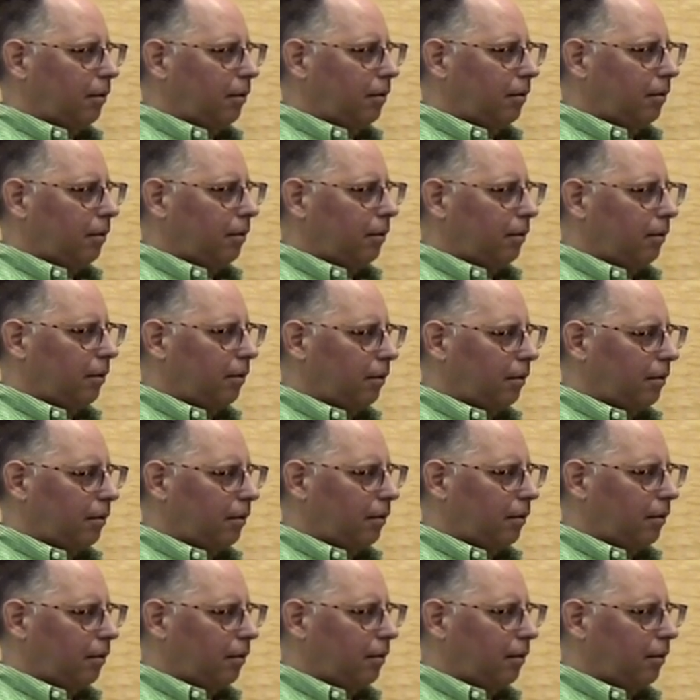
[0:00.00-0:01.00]

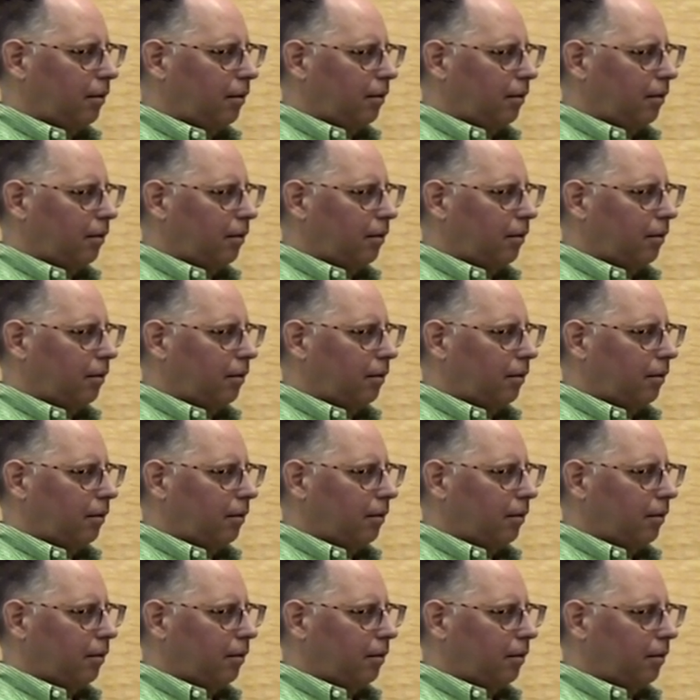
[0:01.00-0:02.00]

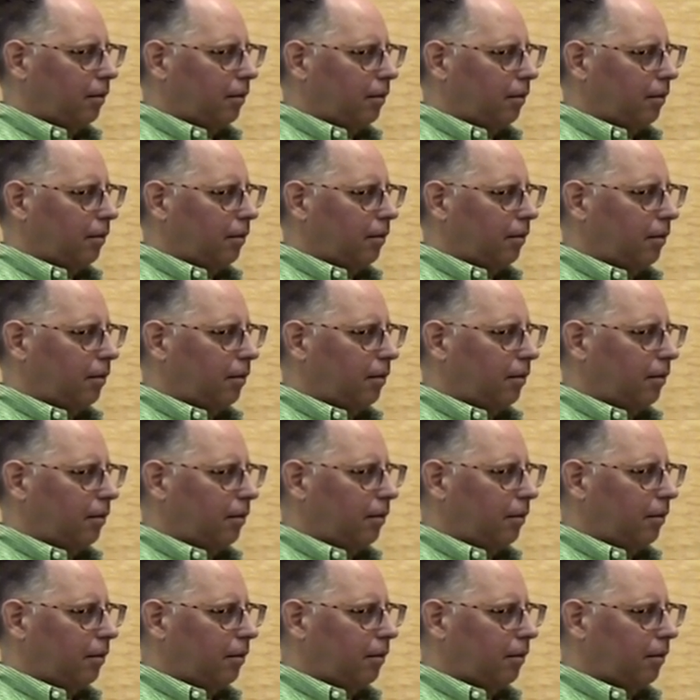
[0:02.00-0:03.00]

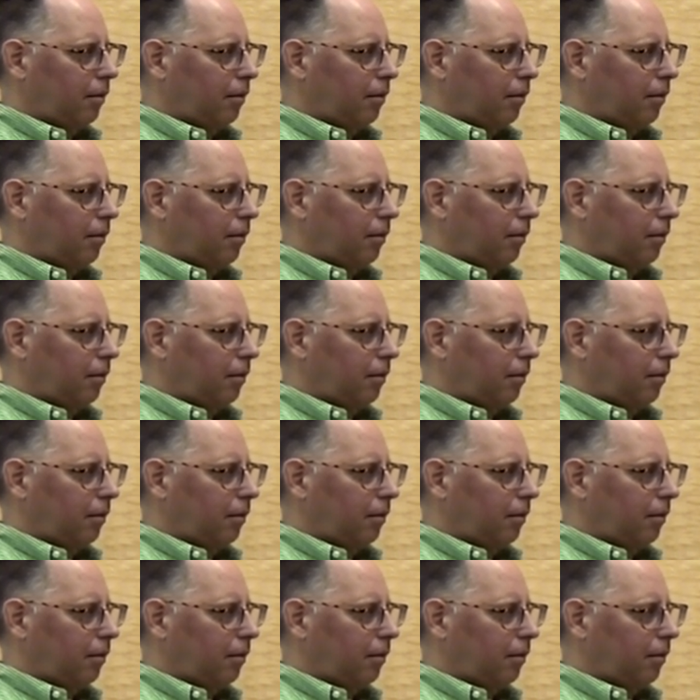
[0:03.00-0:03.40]
This person isn't speaking.